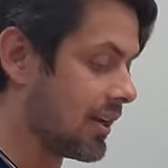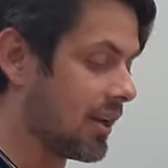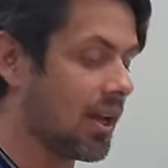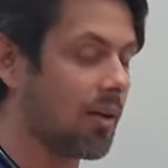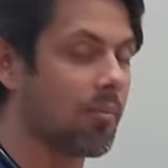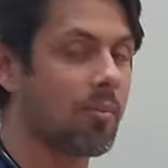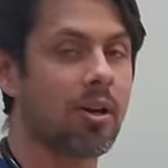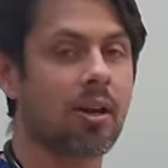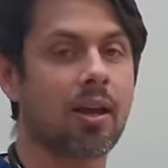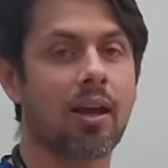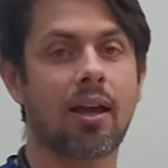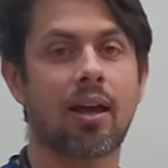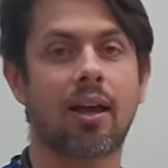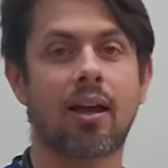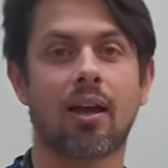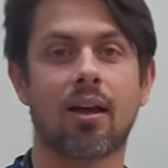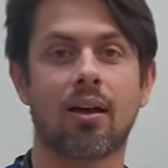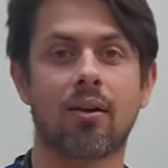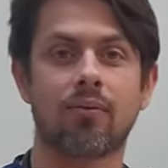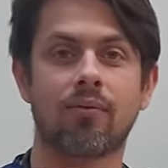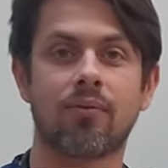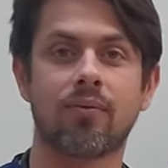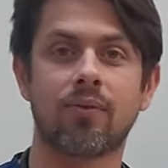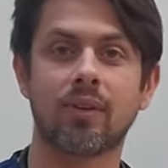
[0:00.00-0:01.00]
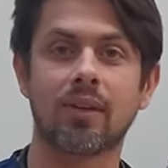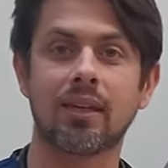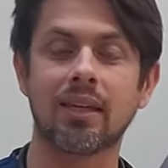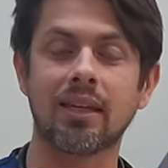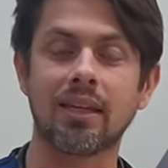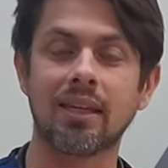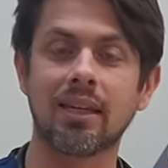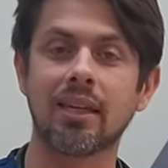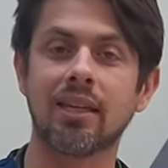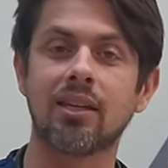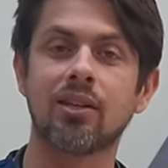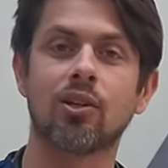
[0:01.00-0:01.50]
I'm going to have
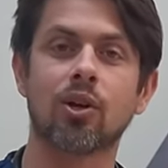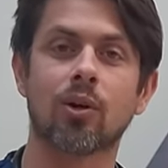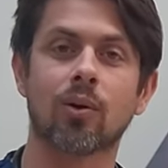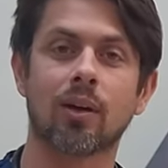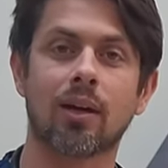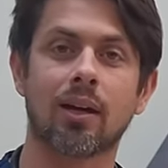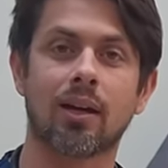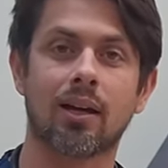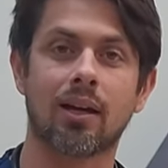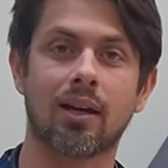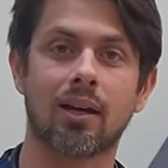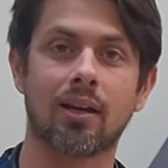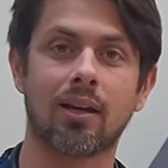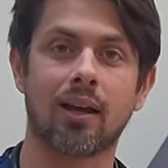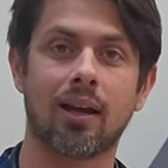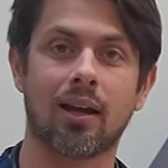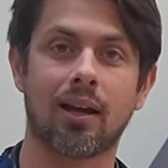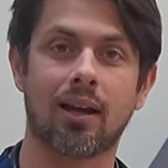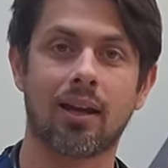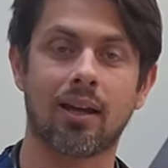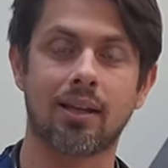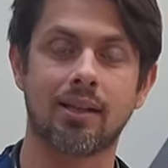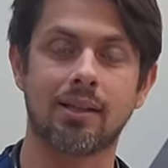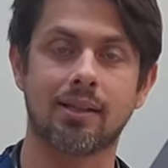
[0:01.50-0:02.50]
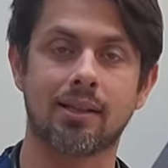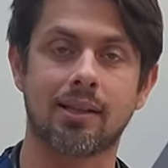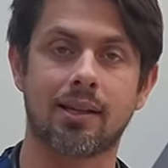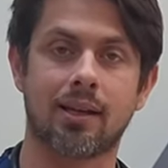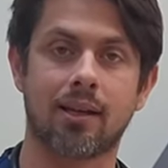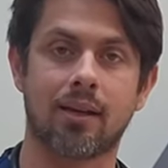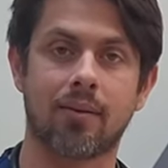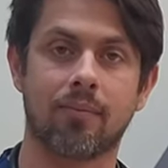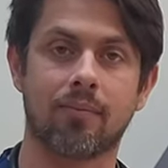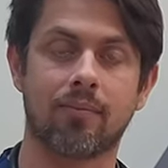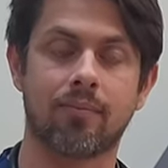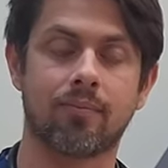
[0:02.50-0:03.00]
E go ahead and
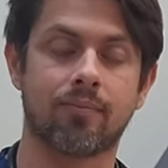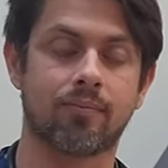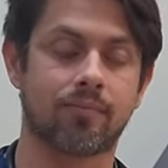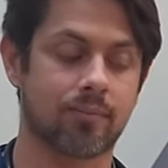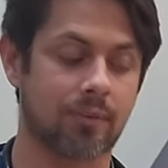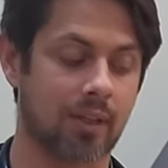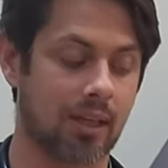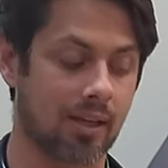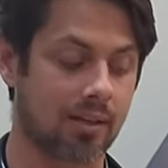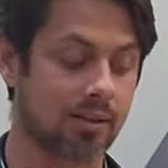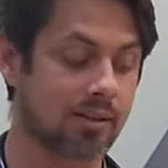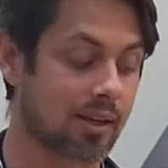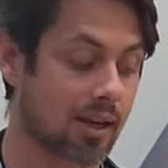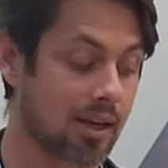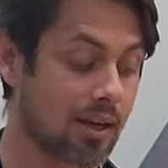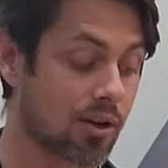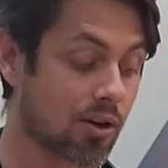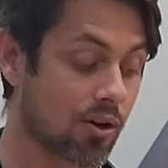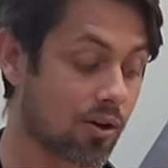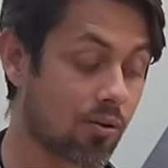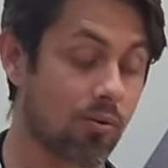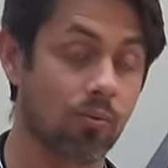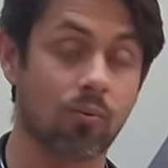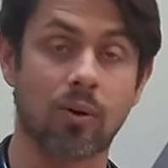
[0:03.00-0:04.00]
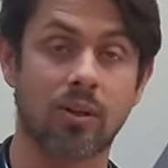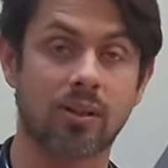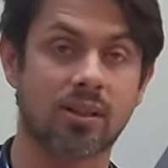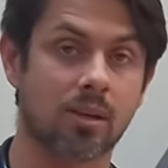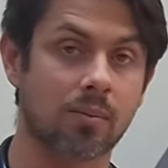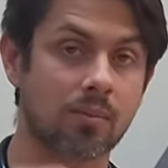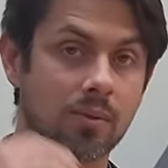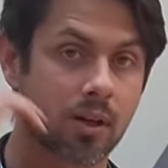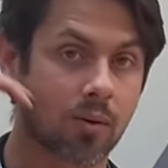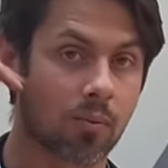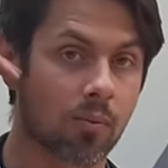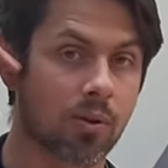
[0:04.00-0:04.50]
um, and take her
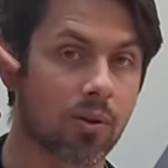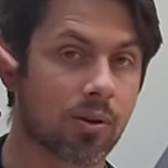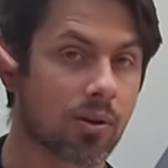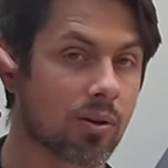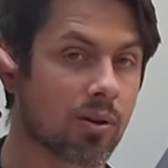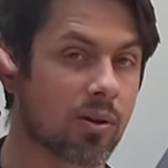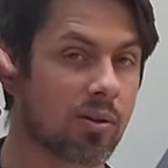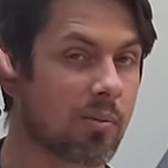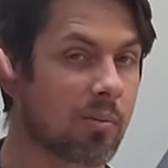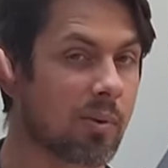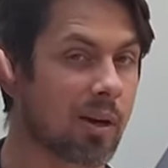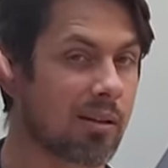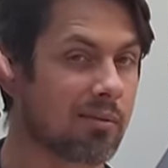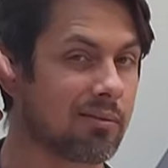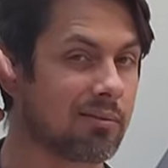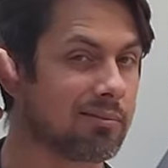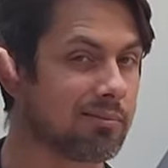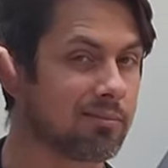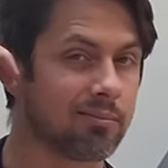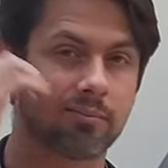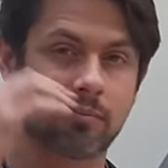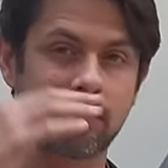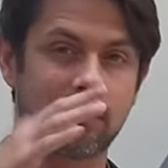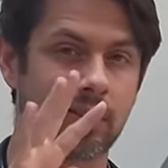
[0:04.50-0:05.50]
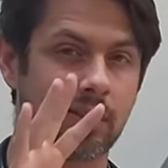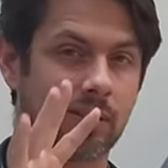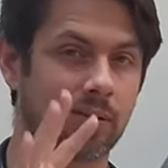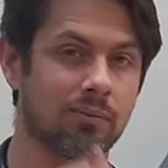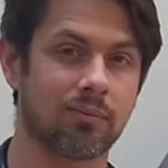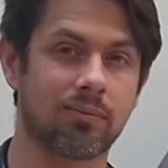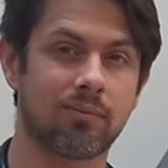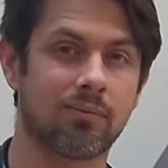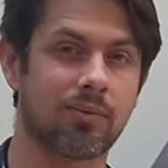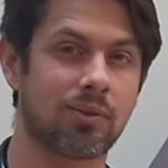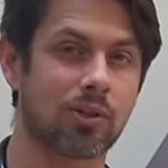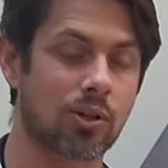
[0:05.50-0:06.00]
once I'm done with her in about
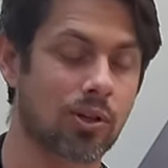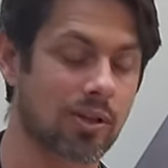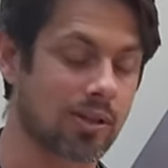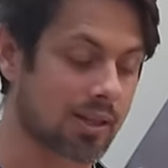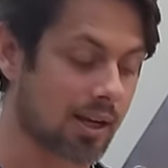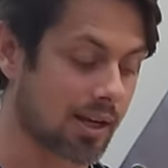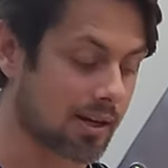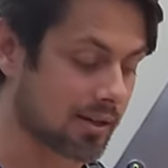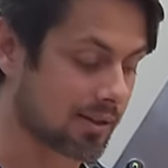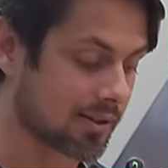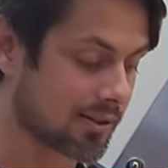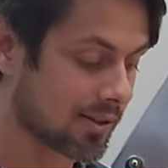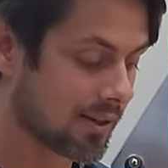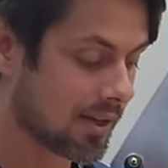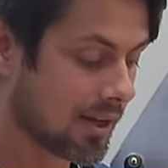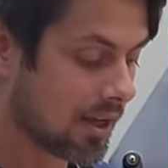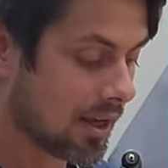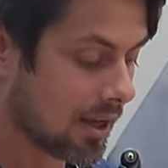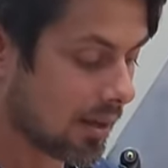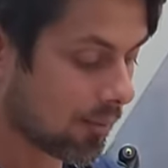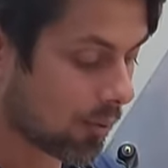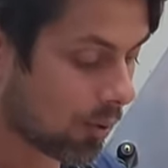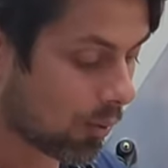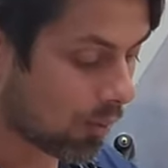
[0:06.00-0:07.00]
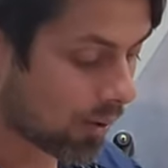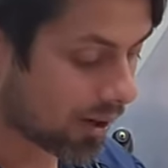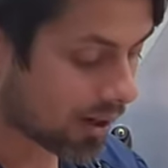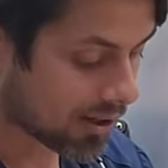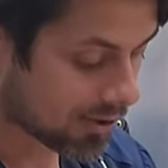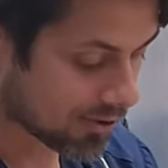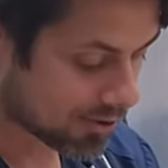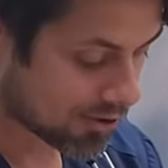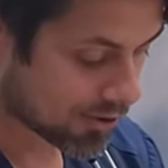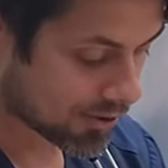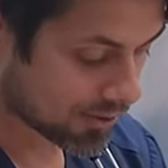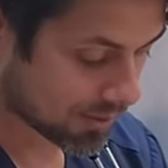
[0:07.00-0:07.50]
know, 30 seconds. But what
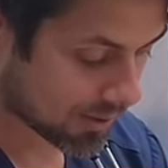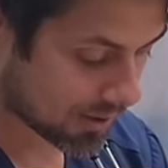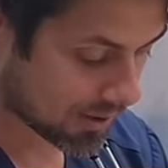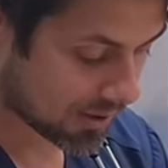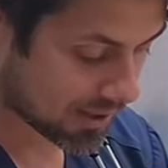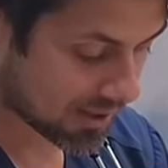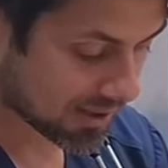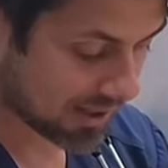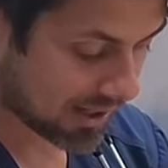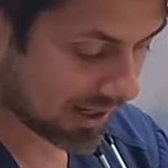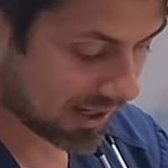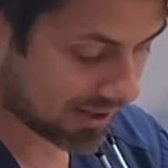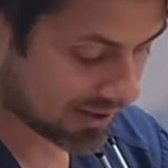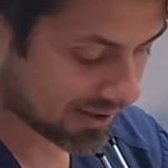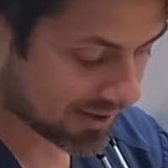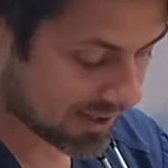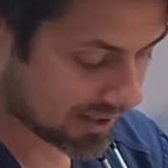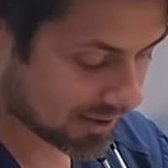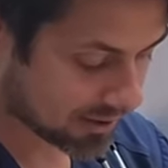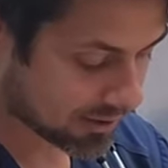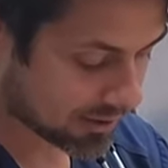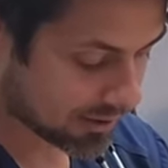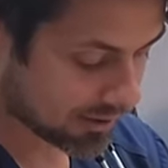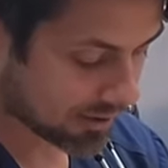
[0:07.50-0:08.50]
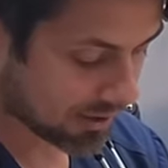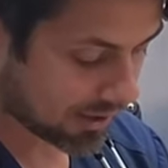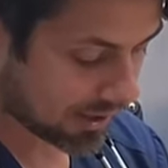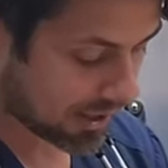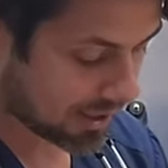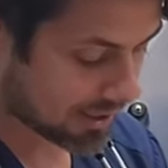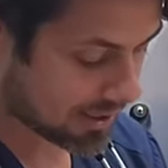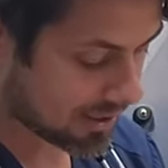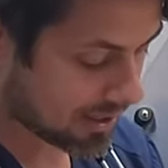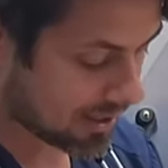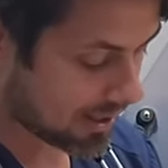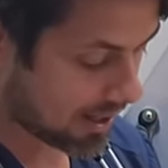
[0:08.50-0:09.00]
I'll do is I'll take a look
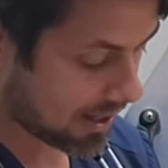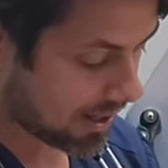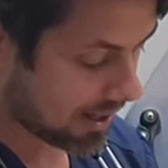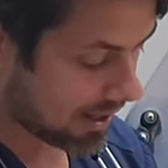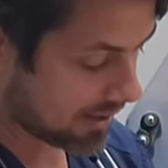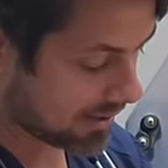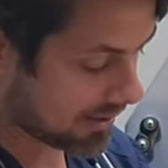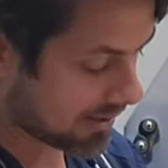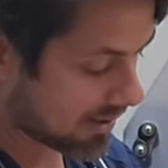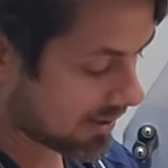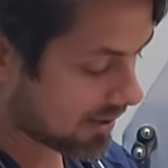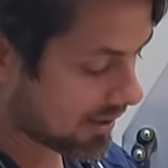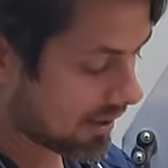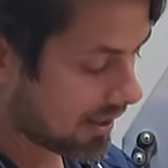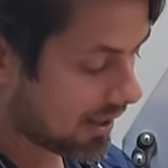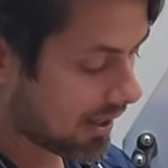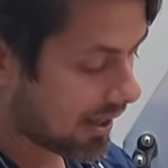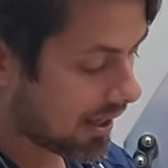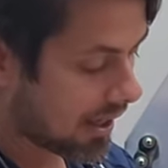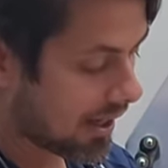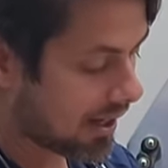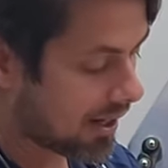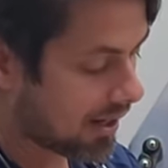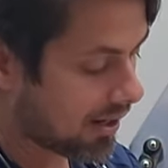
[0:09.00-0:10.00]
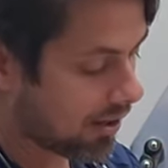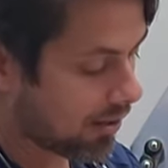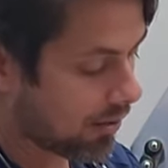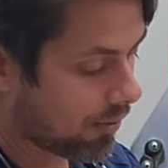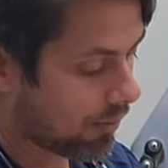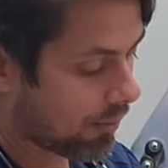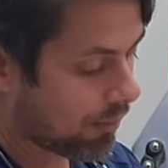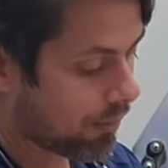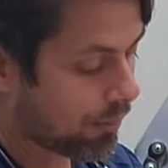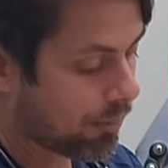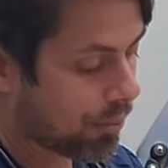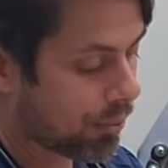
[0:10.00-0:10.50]
at the eyes and
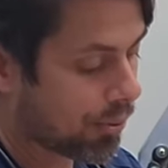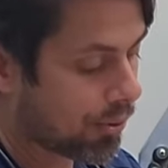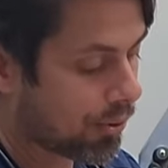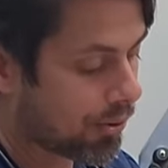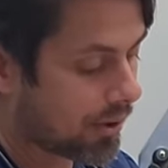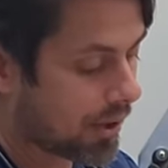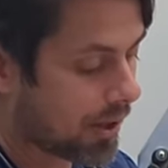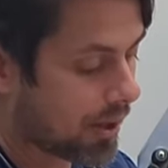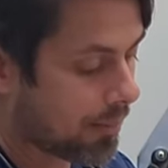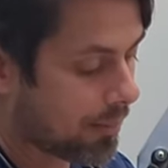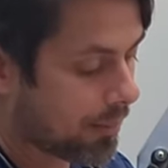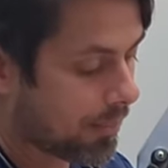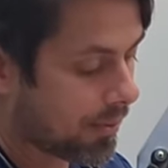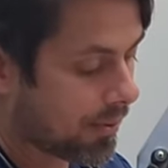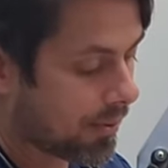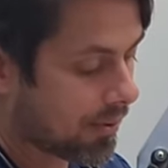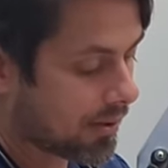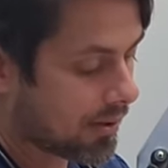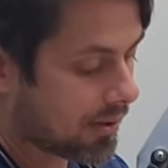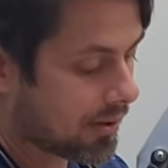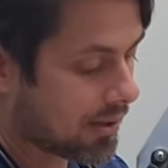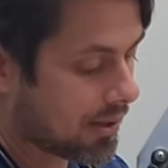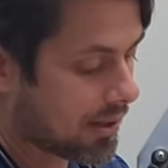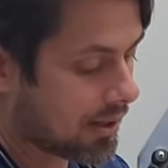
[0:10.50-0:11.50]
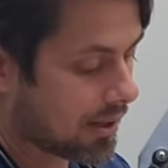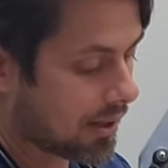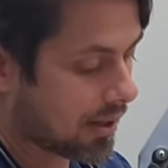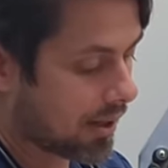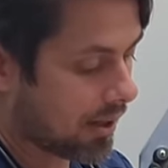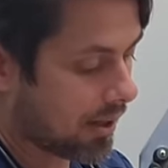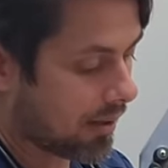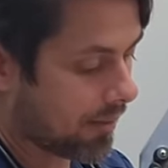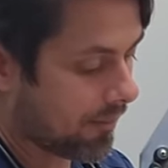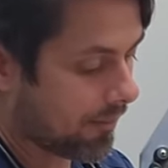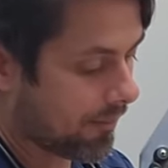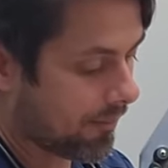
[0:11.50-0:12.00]
I'll pull up the,
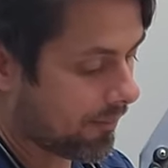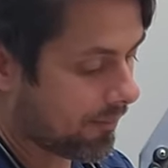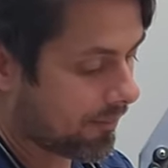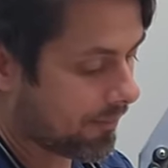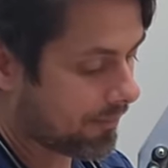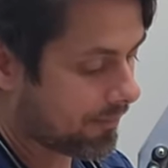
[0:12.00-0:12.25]
um,